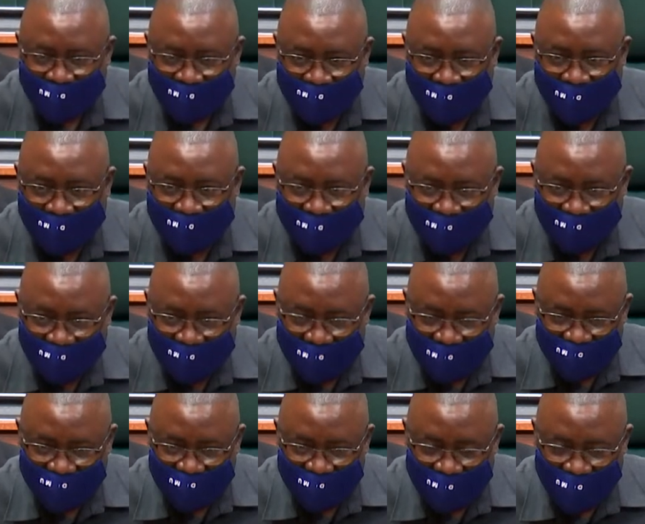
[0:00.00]
Chama
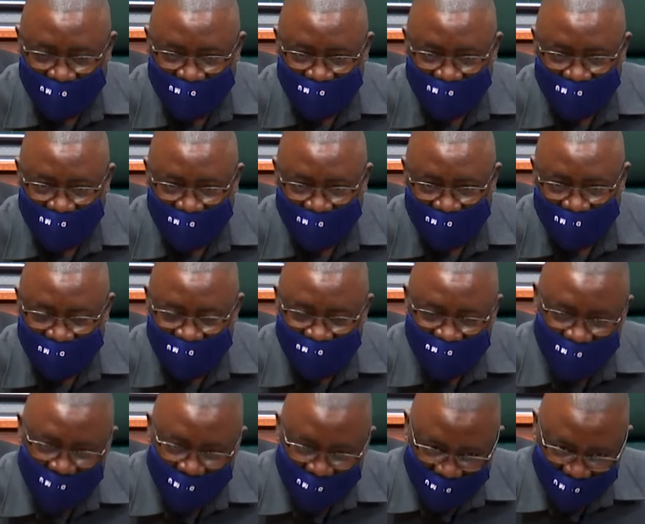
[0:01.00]
Lundaz Road, there
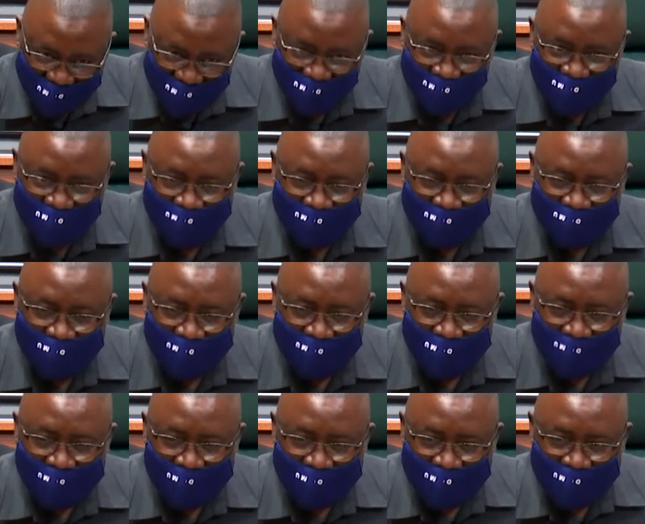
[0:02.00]
is no road.
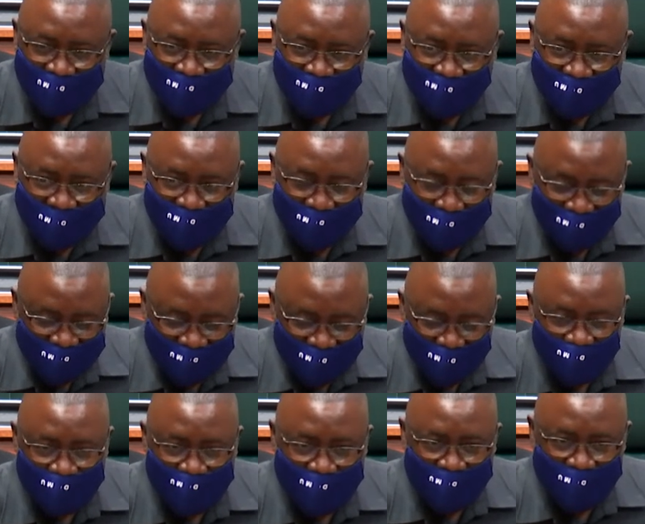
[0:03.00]
Chama
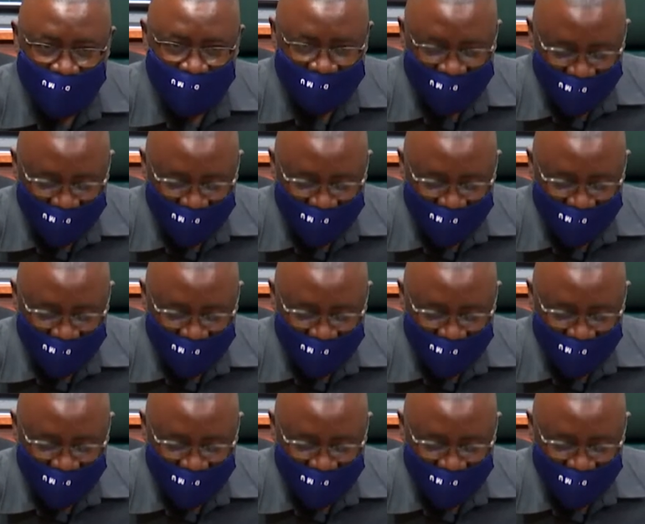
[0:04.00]
Matumbo, we are